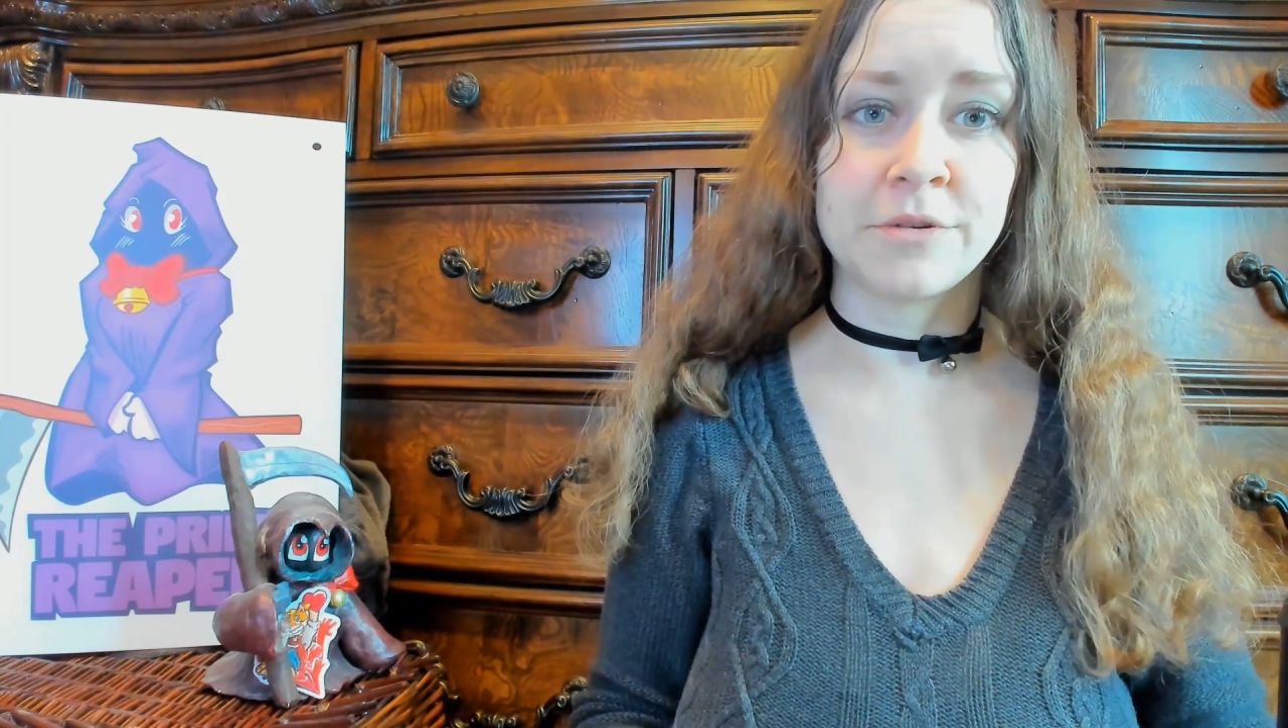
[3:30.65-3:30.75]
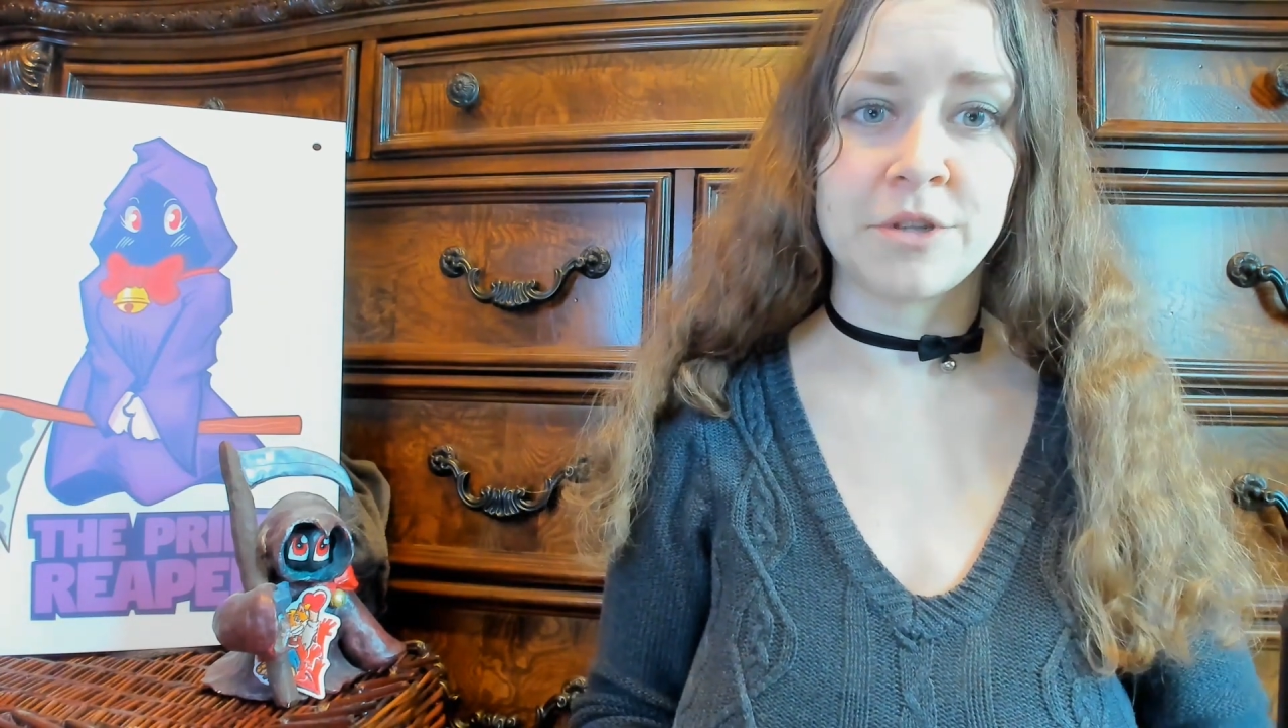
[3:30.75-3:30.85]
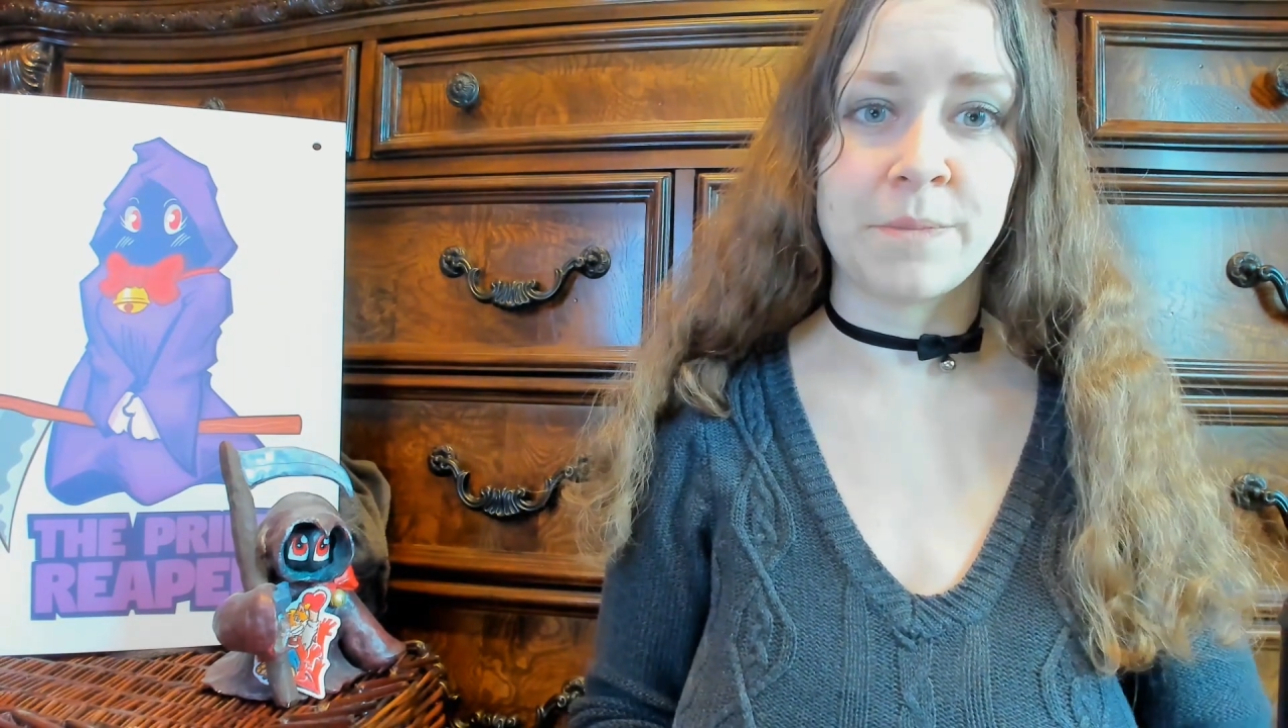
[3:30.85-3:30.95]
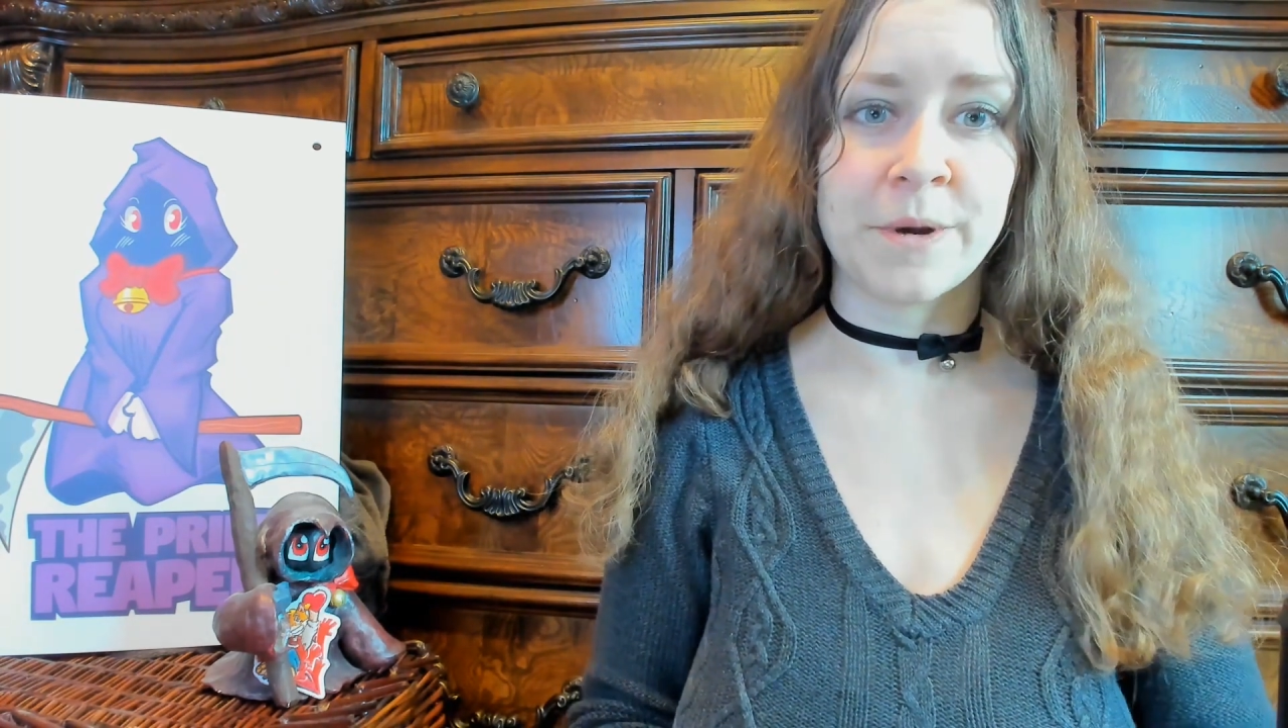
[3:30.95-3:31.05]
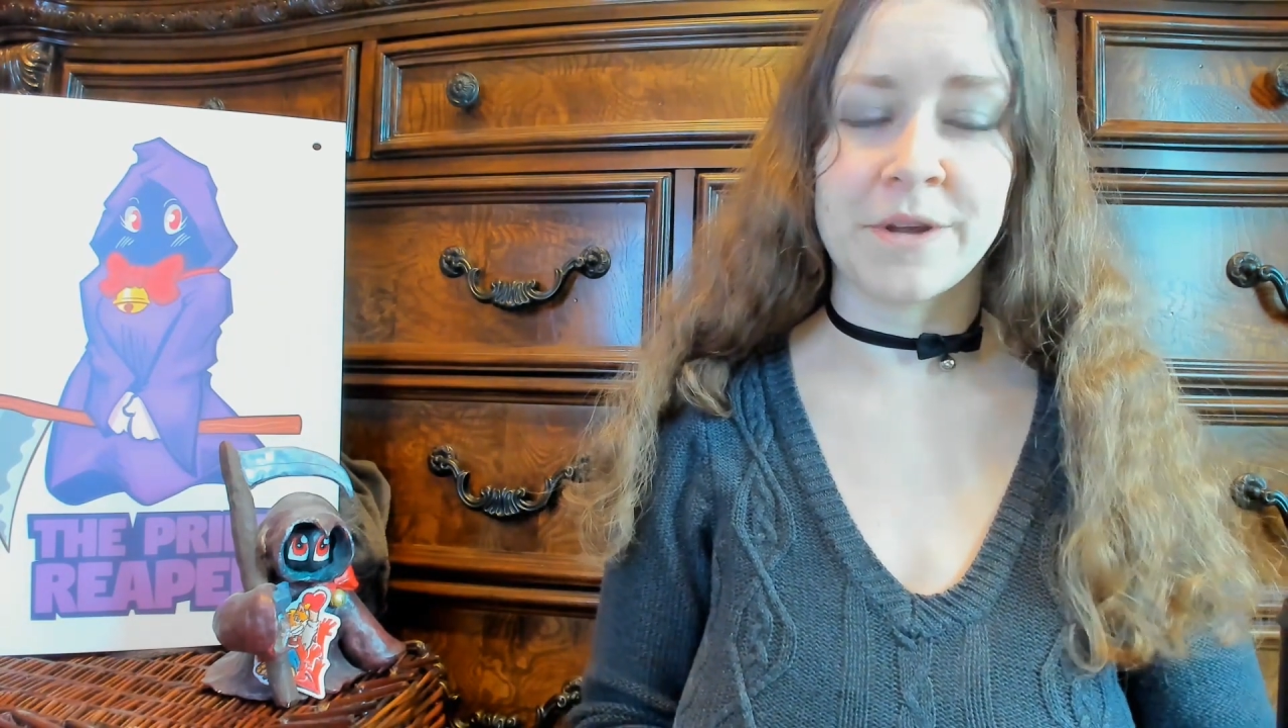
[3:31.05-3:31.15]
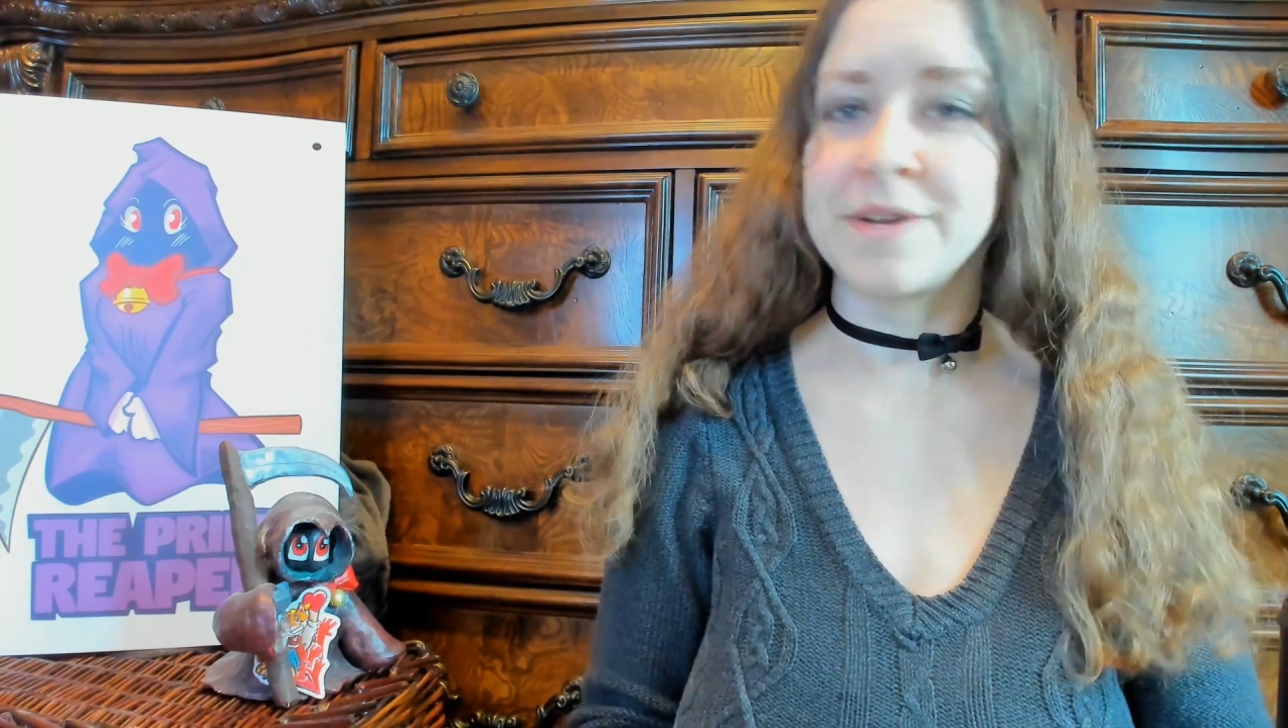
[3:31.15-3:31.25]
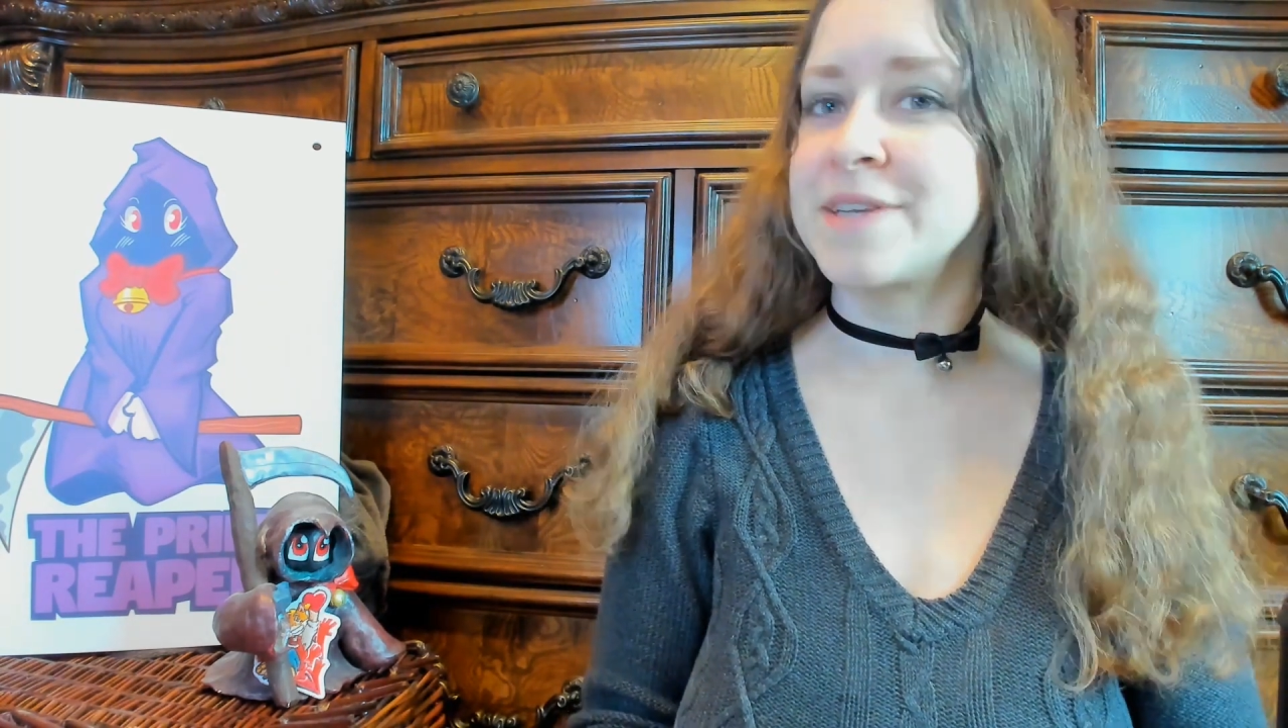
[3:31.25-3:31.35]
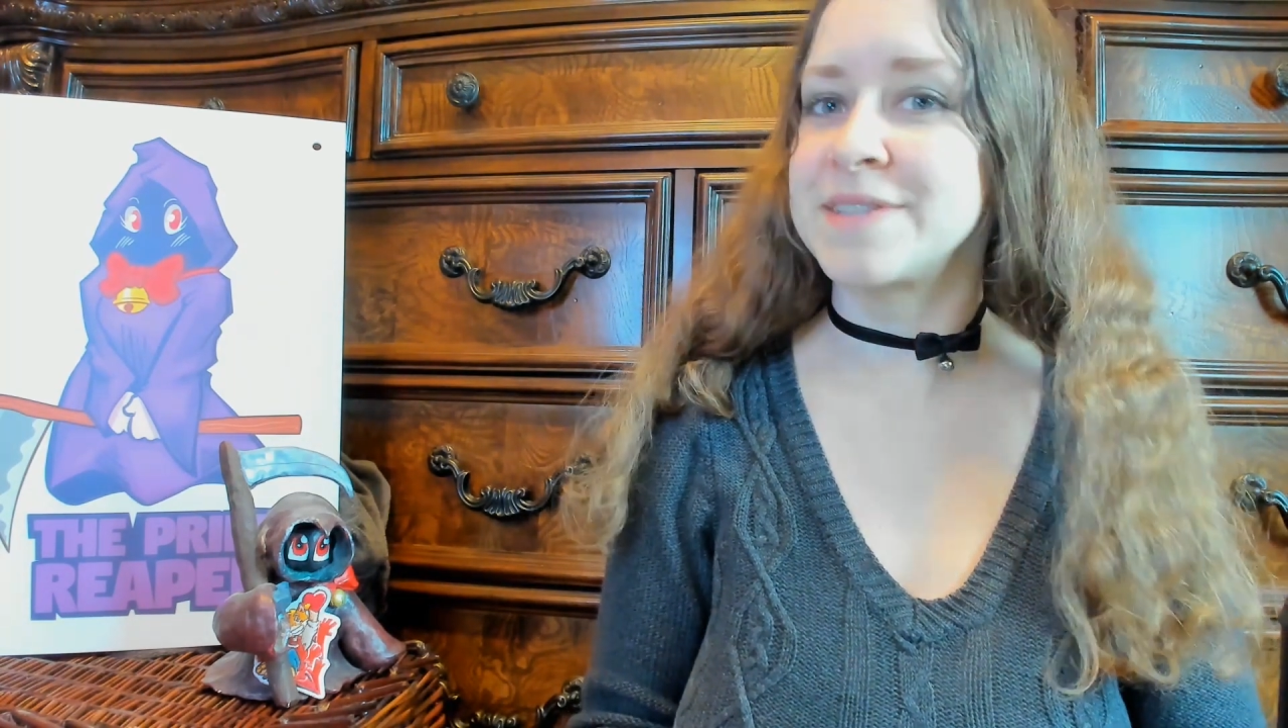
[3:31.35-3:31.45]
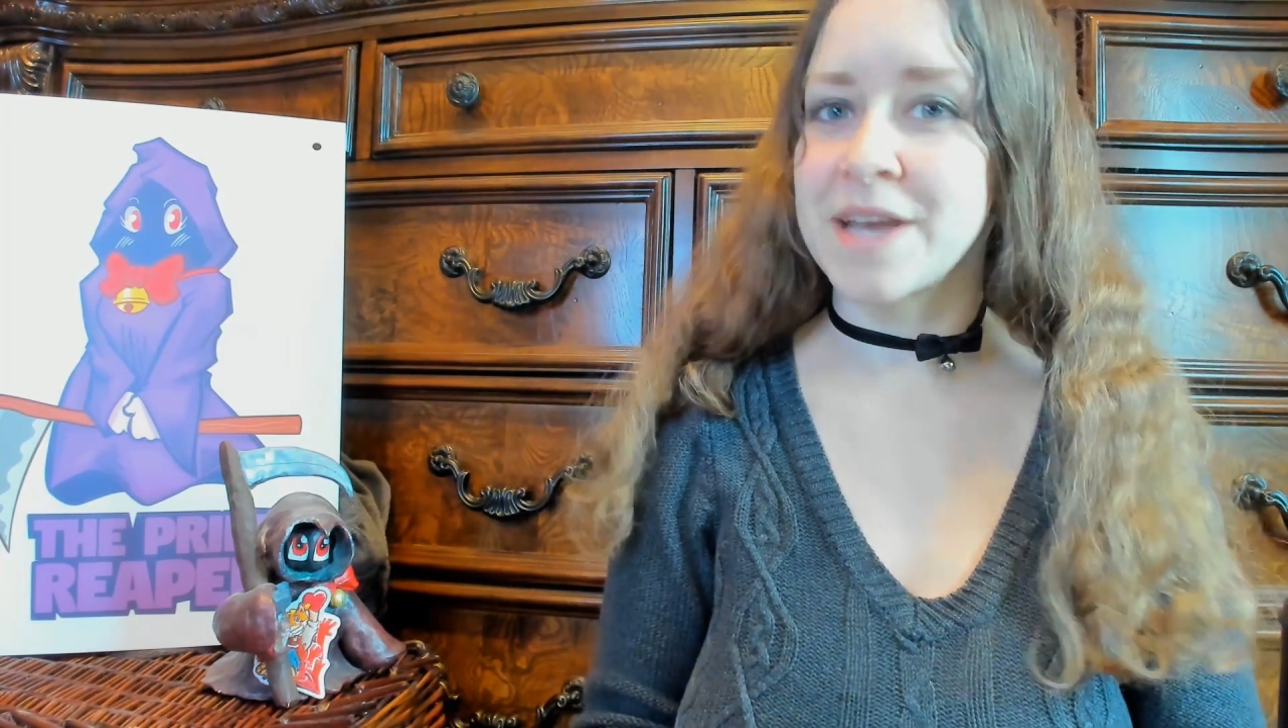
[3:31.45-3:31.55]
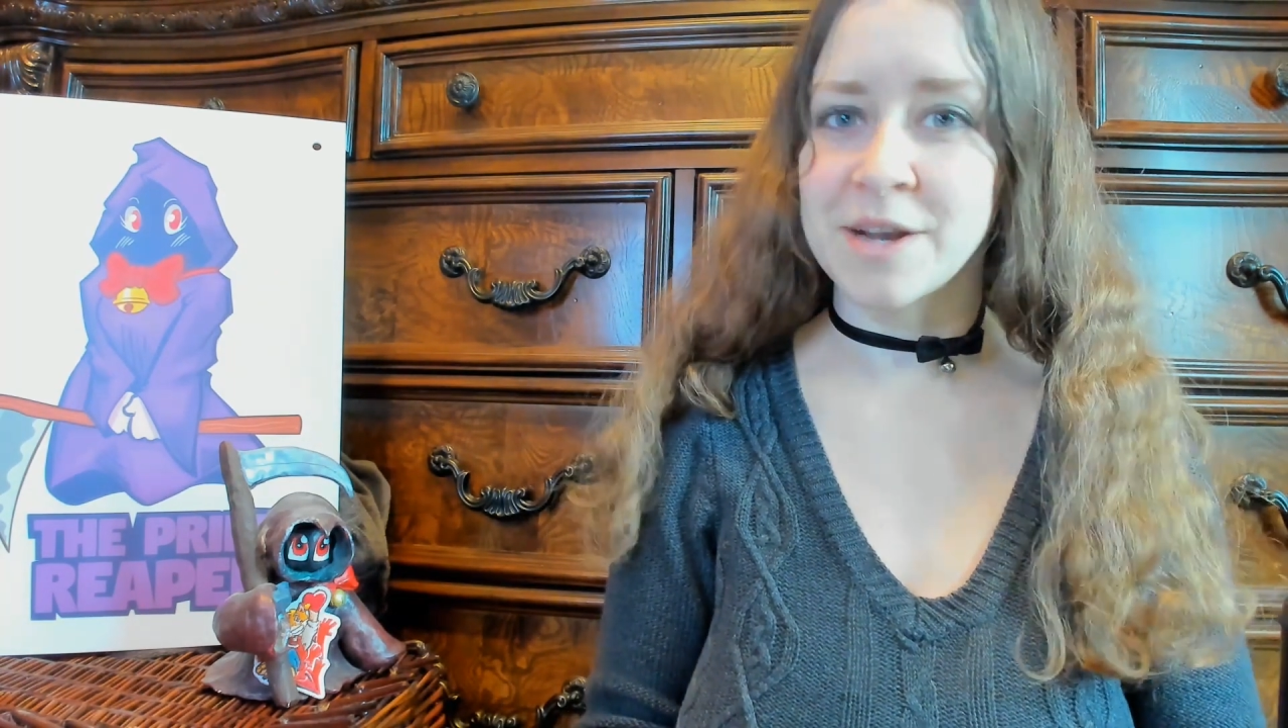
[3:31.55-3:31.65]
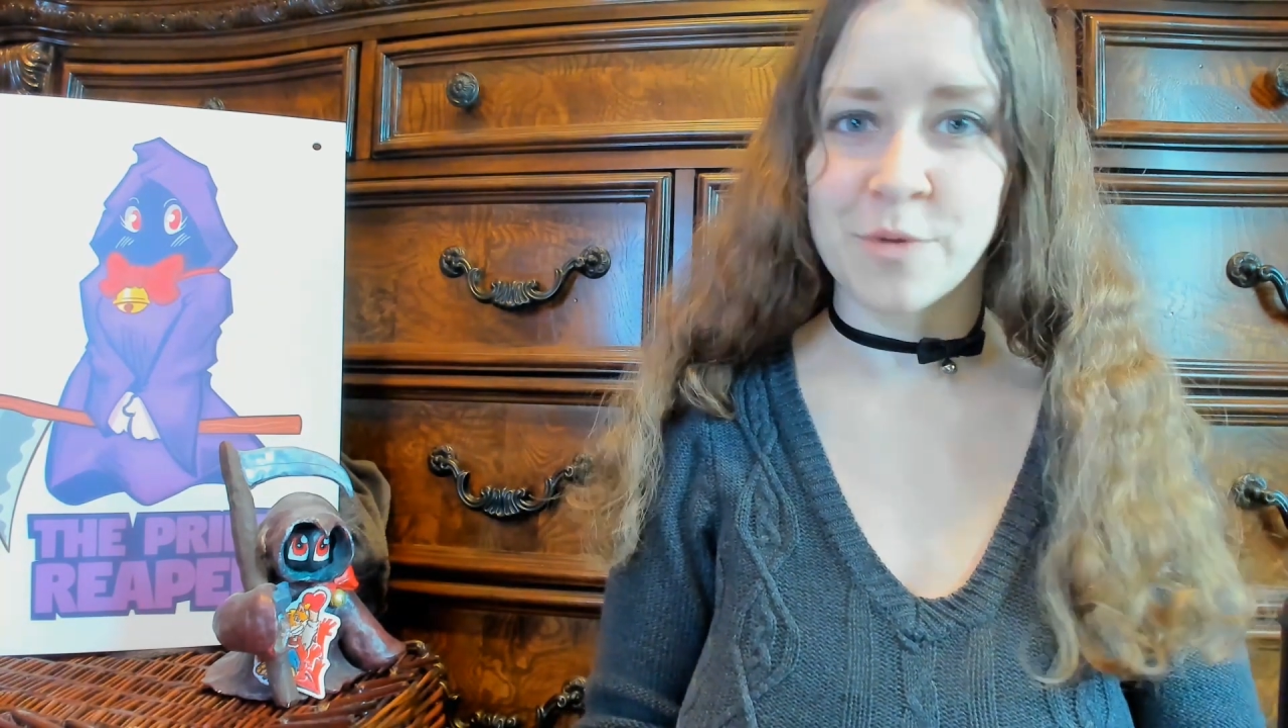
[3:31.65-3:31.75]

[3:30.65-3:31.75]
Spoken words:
to put on a Psych